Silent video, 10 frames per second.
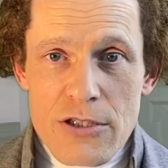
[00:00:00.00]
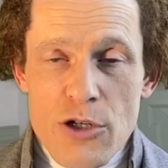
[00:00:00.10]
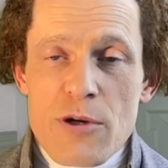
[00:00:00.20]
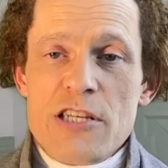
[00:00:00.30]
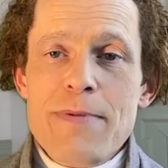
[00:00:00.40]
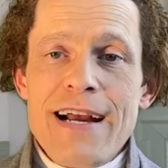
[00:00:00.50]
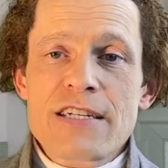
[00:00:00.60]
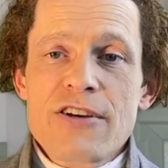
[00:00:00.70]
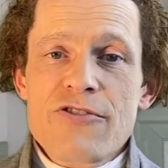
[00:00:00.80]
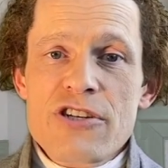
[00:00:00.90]
to
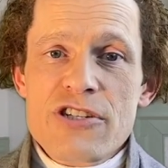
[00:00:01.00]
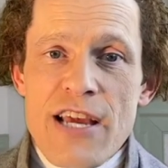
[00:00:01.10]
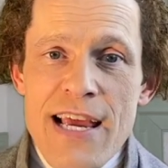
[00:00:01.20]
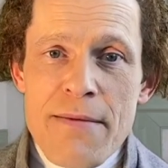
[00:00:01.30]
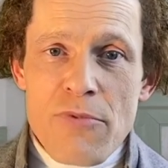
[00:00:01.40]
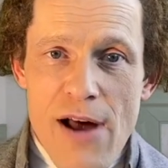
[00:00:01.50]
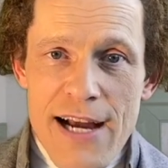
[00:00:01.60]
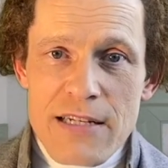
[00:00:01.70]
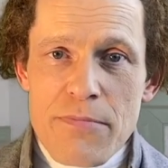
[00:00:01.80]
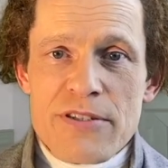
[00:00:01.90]
respect the same
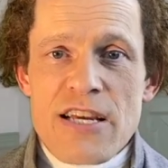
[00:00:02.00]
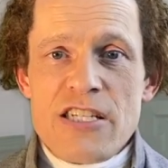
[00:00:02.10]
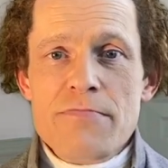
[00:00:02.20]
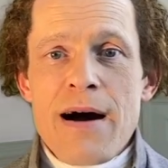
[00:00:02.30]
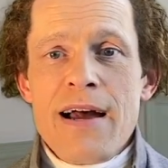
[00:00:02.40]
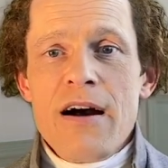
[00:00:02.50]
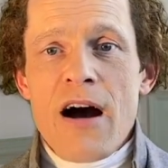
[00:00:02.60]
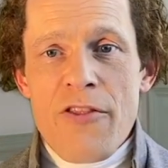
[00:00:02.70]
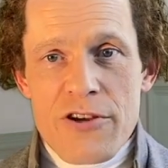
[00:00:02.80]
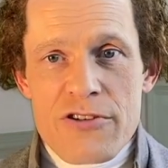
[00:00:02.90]
right possessed by
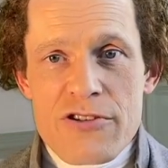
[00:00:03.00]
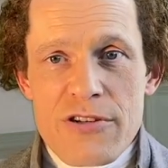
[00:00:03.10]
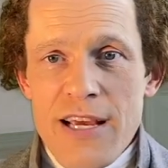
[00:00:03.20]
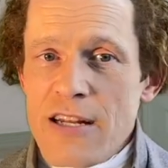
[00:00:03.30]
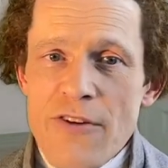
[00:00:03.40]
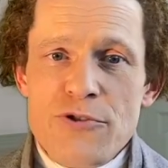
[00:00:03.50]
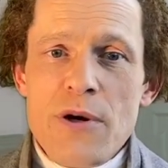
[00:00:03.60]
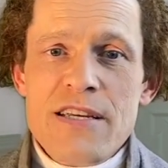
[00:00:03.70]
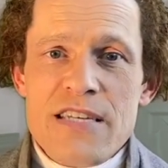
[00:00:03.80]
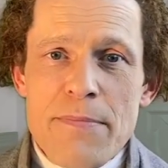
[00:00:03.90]
others enough to
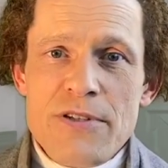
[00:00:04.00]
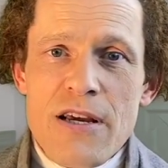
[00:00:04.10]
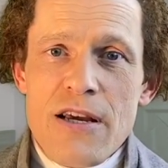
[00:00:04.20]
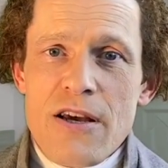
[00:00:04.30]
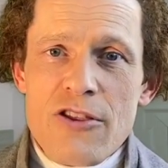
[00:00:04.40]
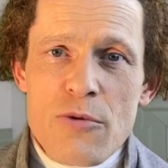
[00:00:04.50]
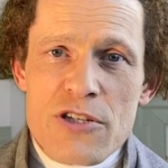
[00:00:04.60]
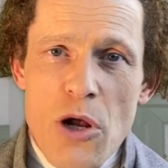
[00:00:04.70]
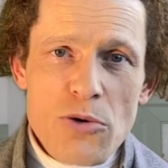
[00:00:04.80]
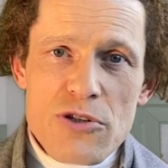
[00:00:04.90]
accept the
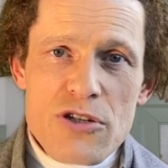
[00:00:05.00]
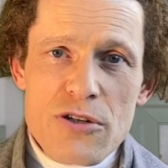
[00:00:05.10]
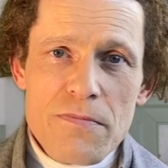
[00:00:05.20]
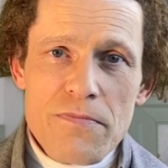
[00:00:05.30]
results,